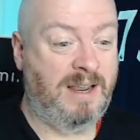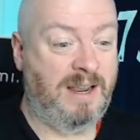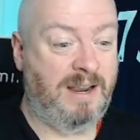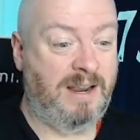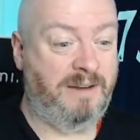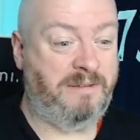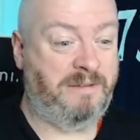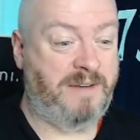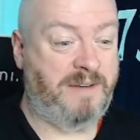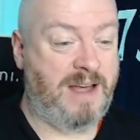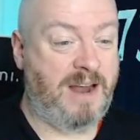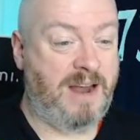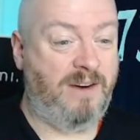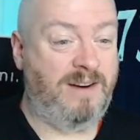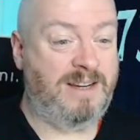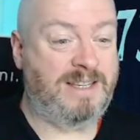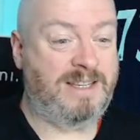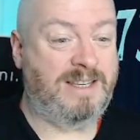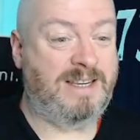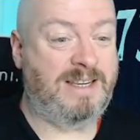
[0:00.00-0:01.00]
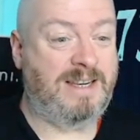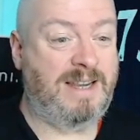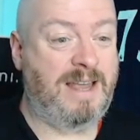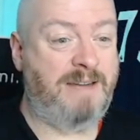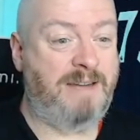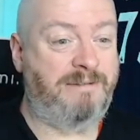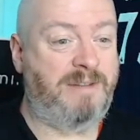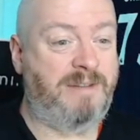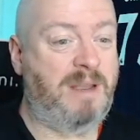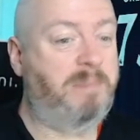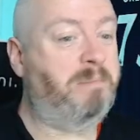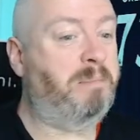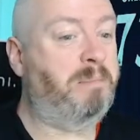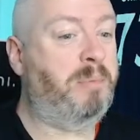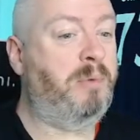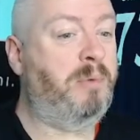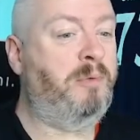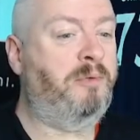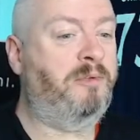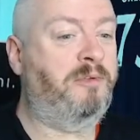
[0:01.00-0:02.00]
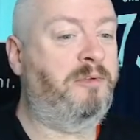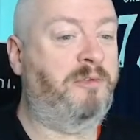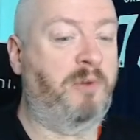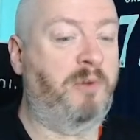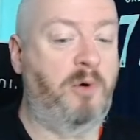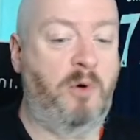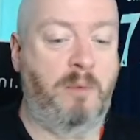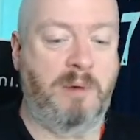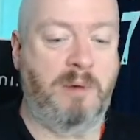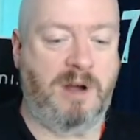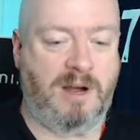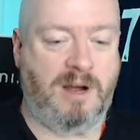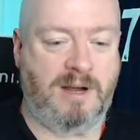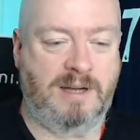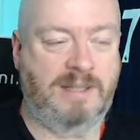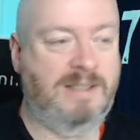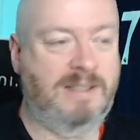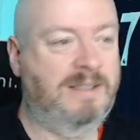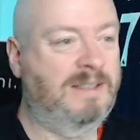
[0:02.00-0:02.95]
In fairness, Thierry Bouffouma